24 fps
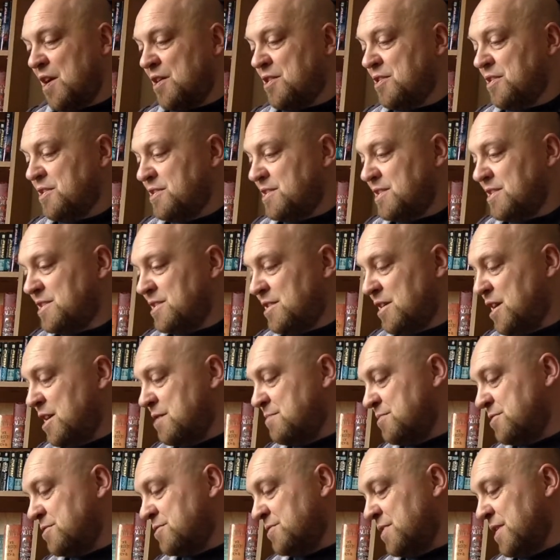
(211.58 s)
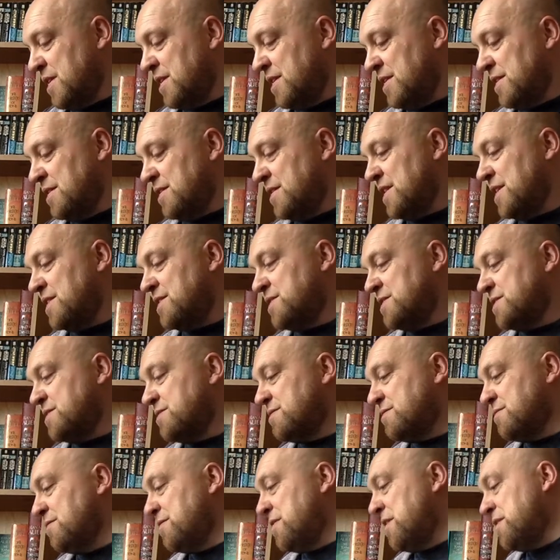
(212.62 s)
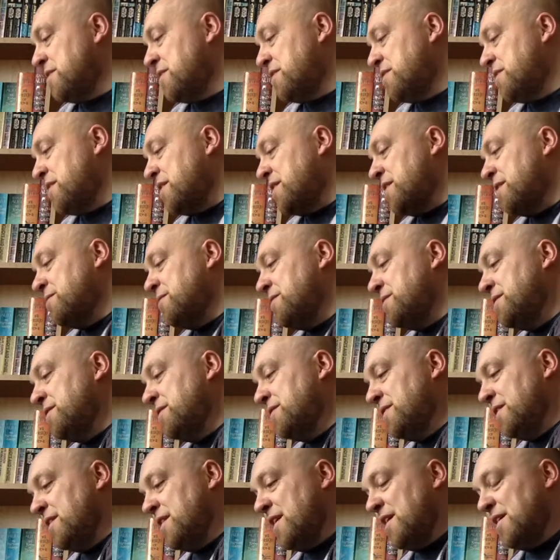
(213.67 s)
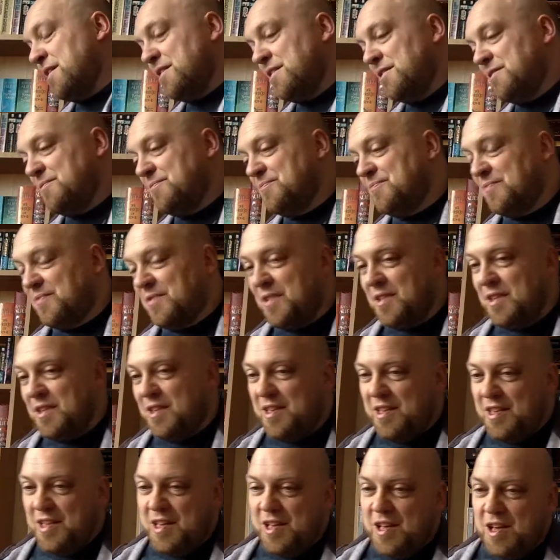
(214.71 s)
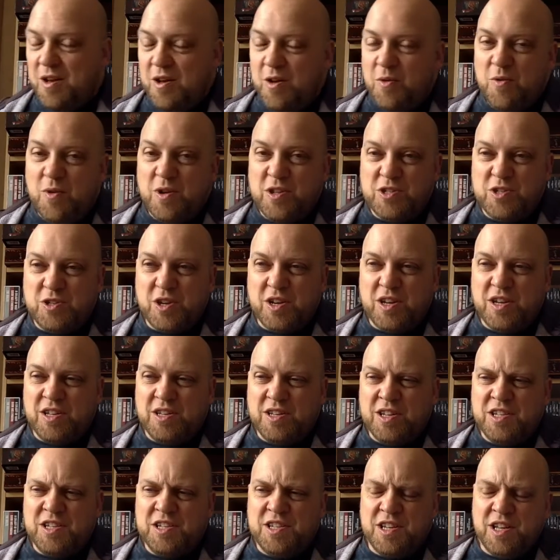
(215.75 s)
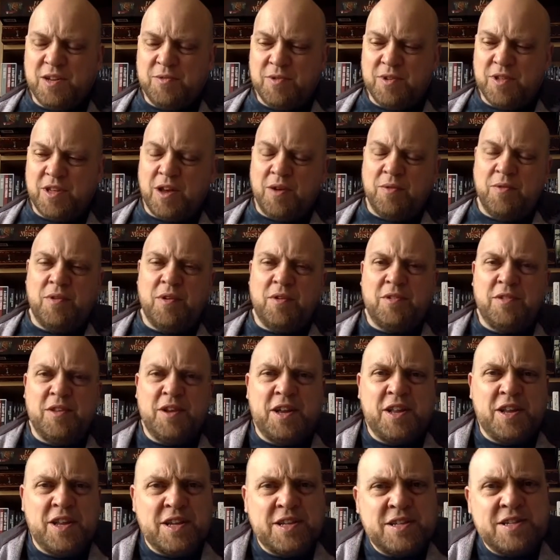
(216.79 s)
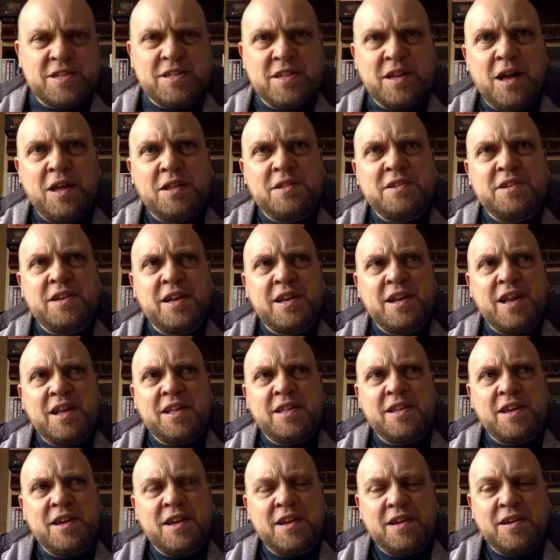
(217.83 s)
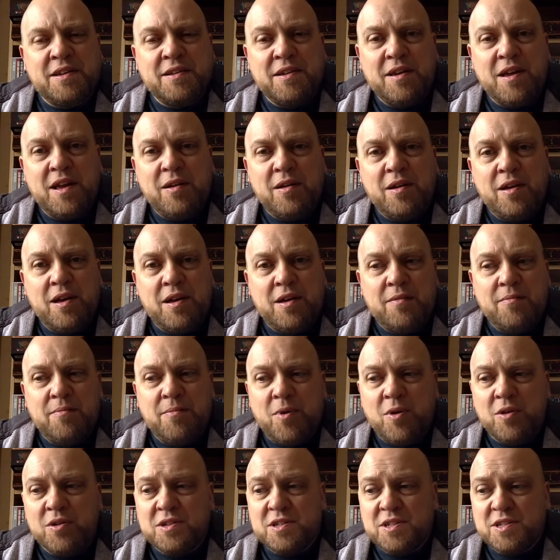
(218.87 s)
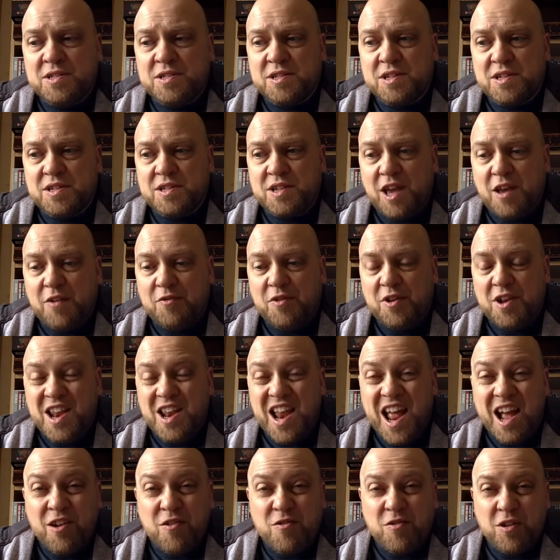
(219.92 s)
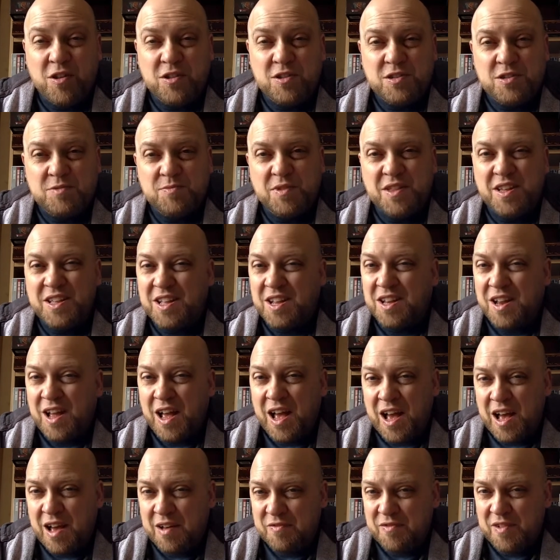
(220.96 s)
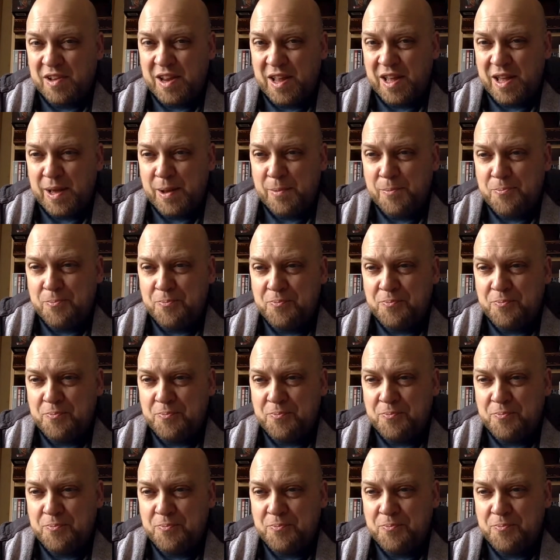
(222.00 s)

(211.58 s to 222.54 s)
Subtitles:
couldn't decide between this or the other thing I wanted to get. Which initially, I was looking at a start collecting box set for Necrons, but they didn't have any,